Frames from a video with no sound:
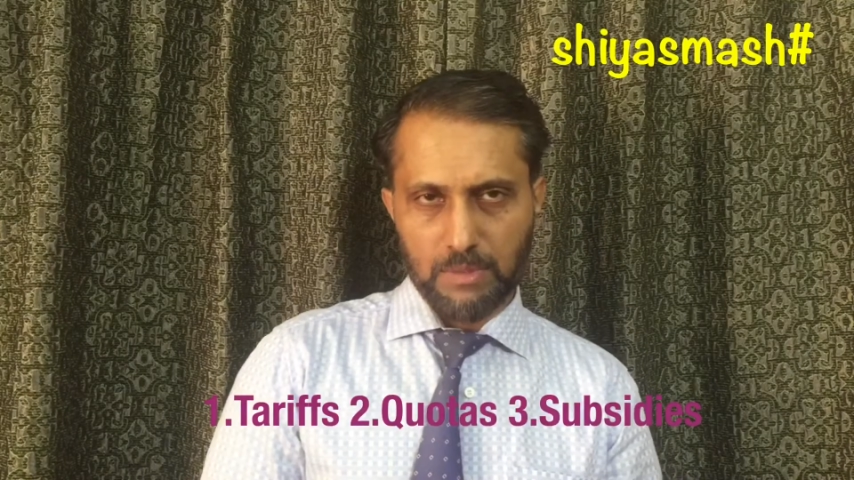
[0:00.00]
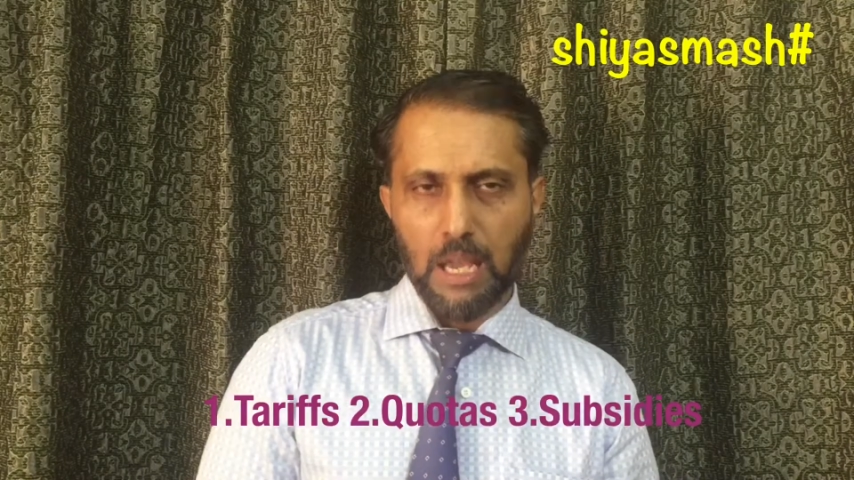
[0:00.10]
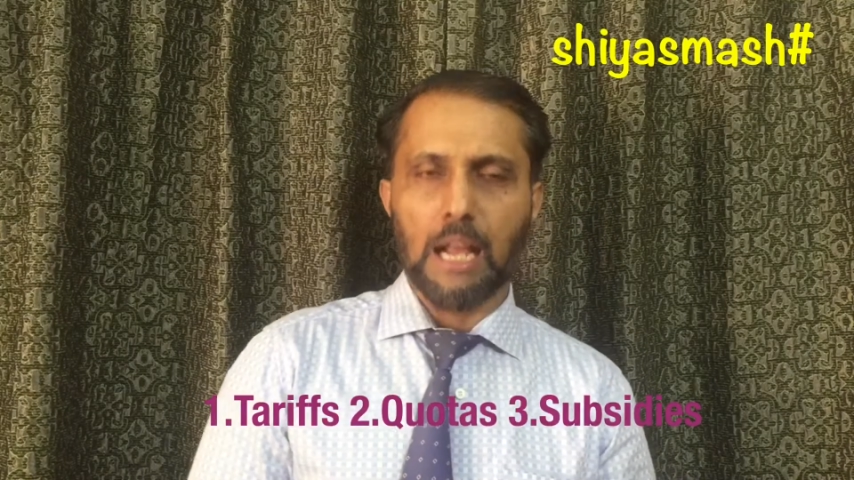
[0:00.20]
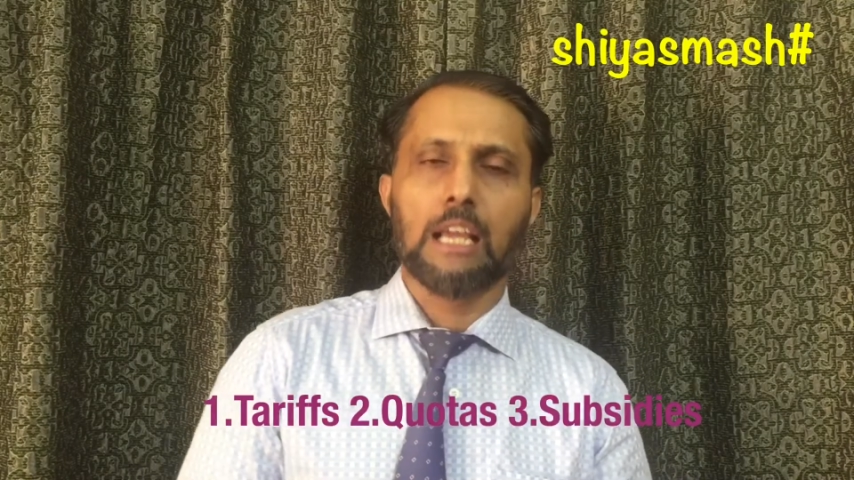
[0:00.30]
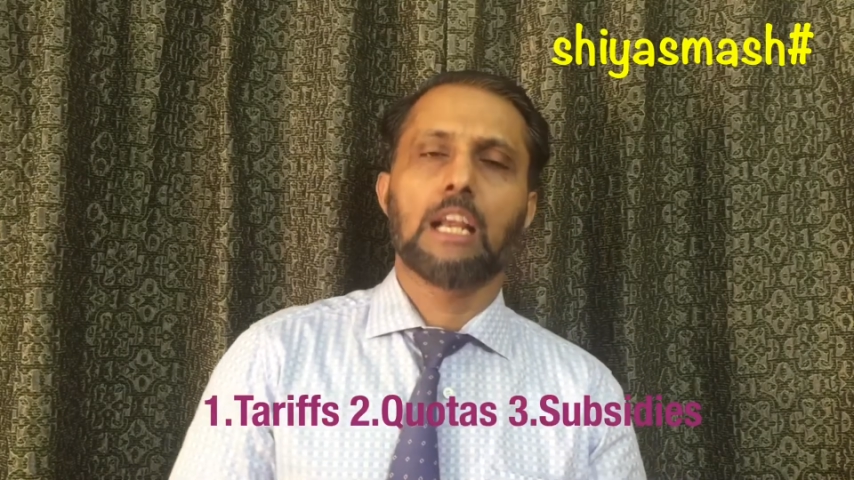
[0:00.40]

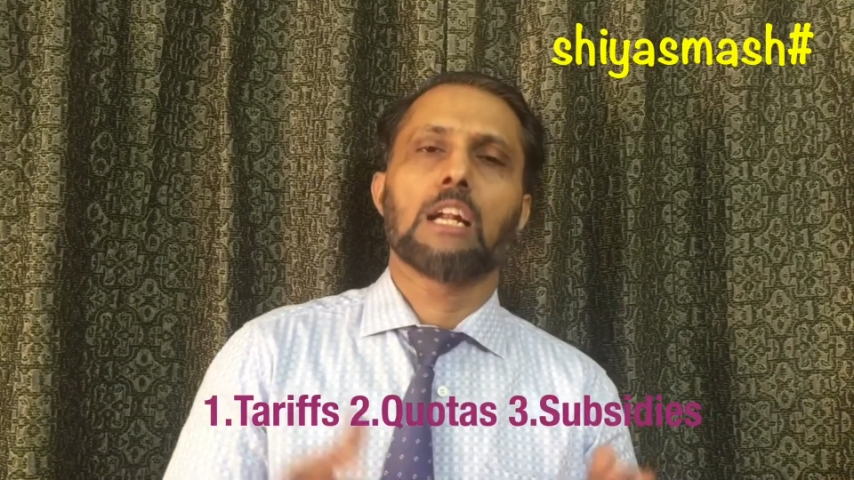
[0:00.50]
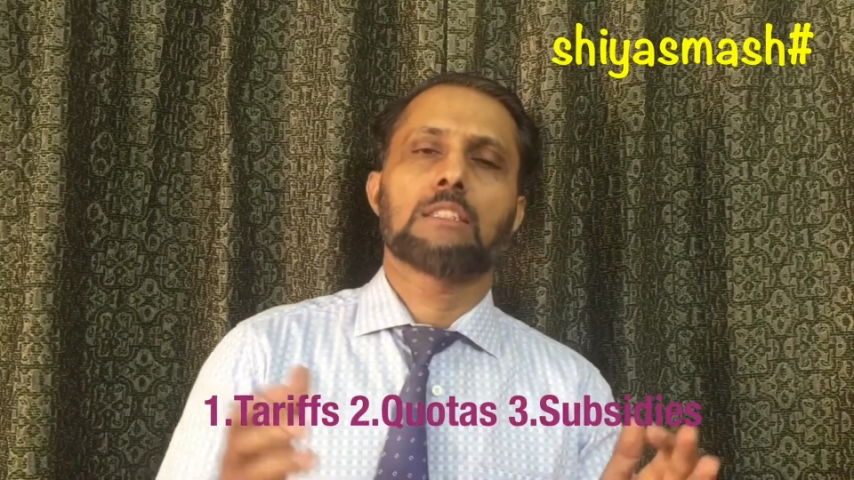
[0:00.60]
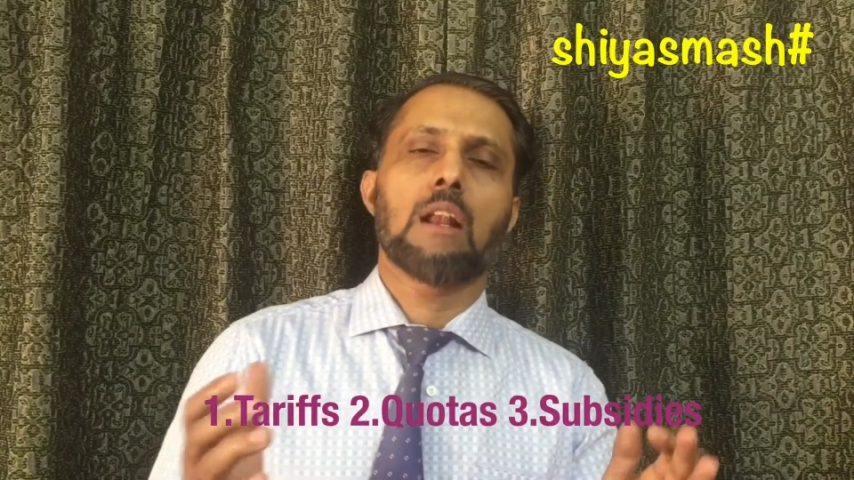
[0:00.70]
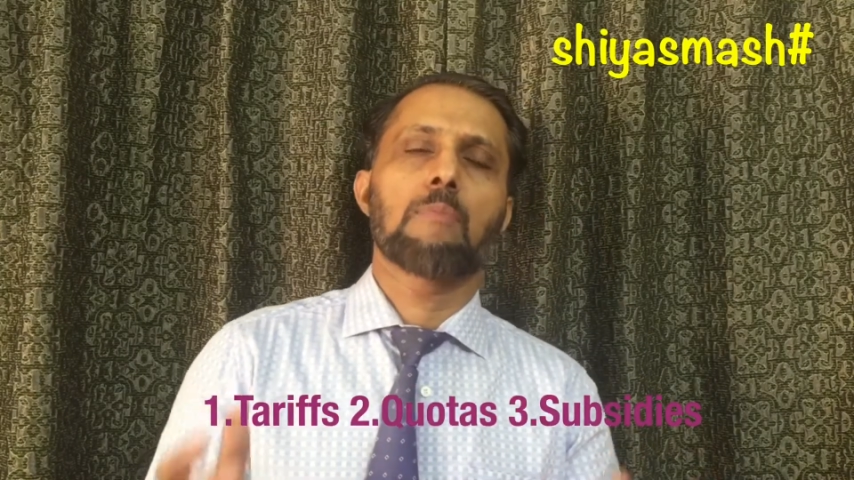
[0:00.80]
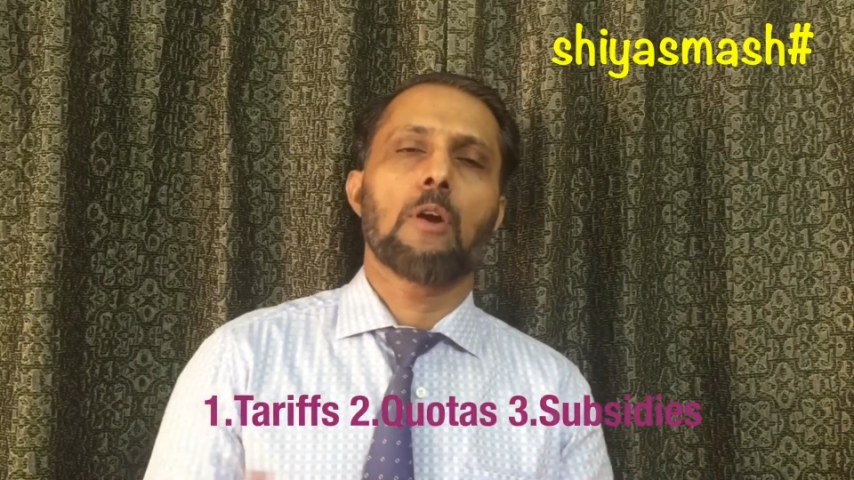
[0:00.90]
an
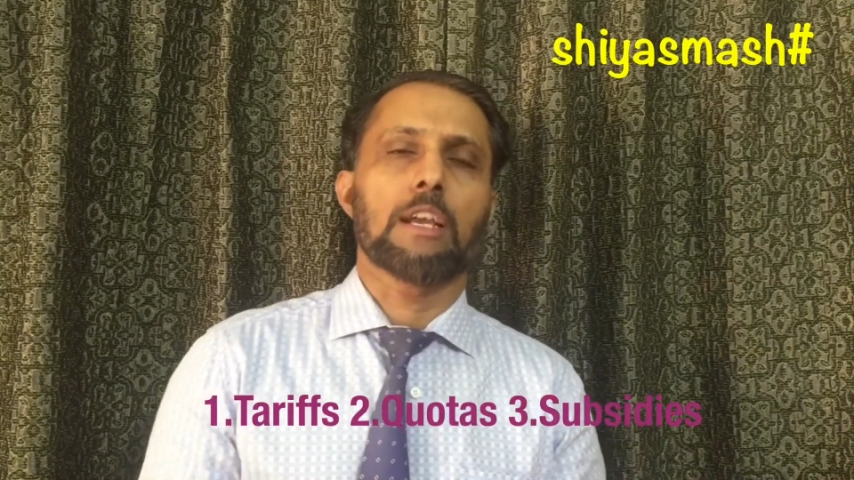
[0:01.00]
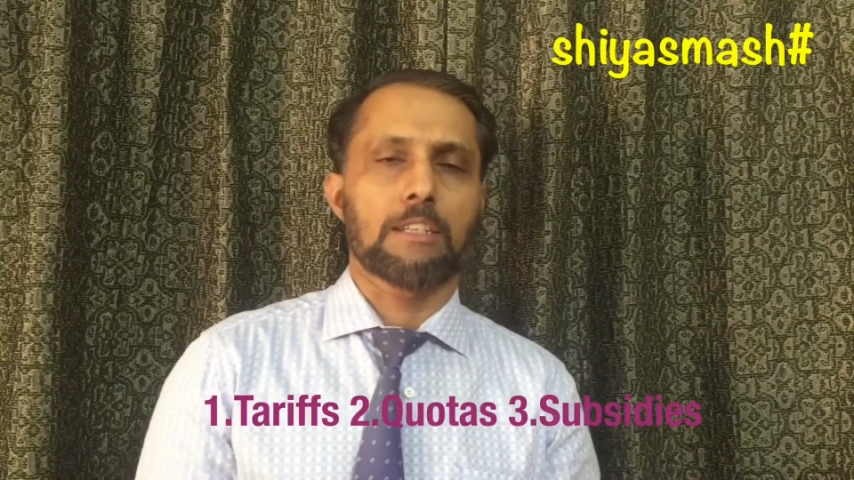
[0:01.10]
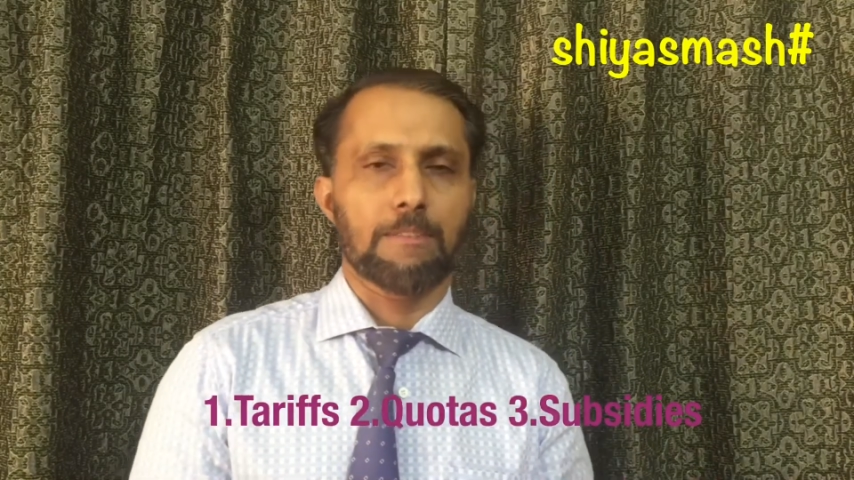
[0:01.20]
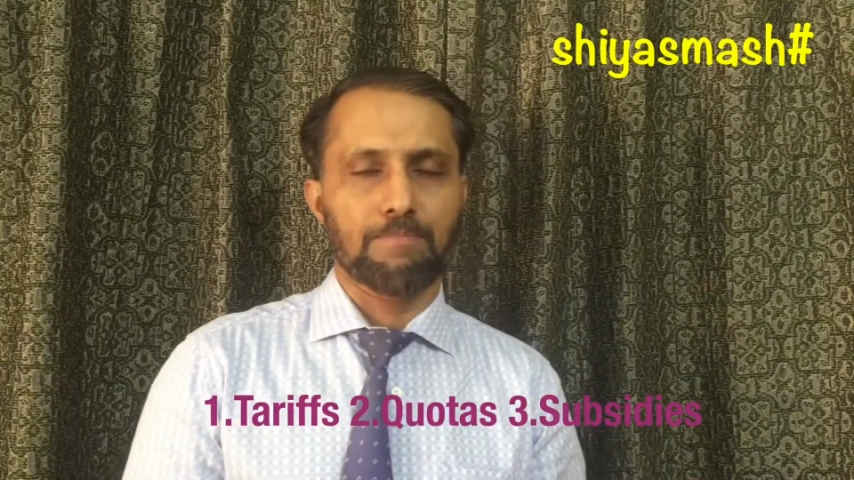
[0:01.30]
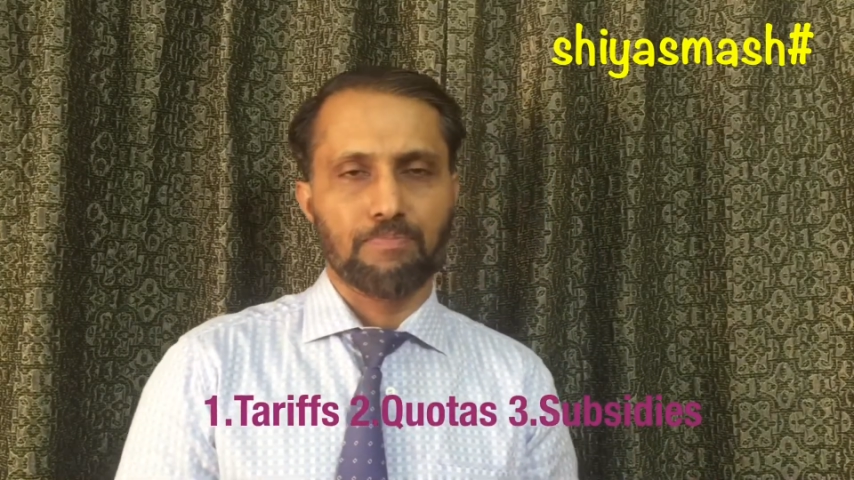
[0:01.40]
agricultural
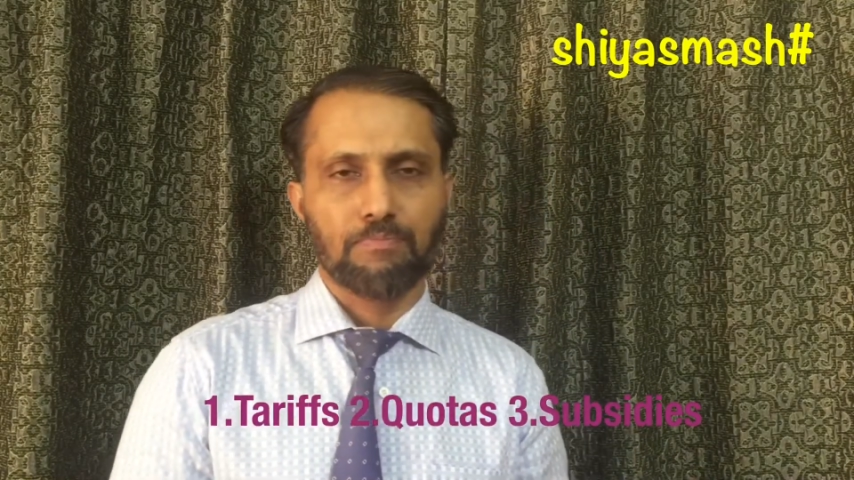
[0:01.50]
product,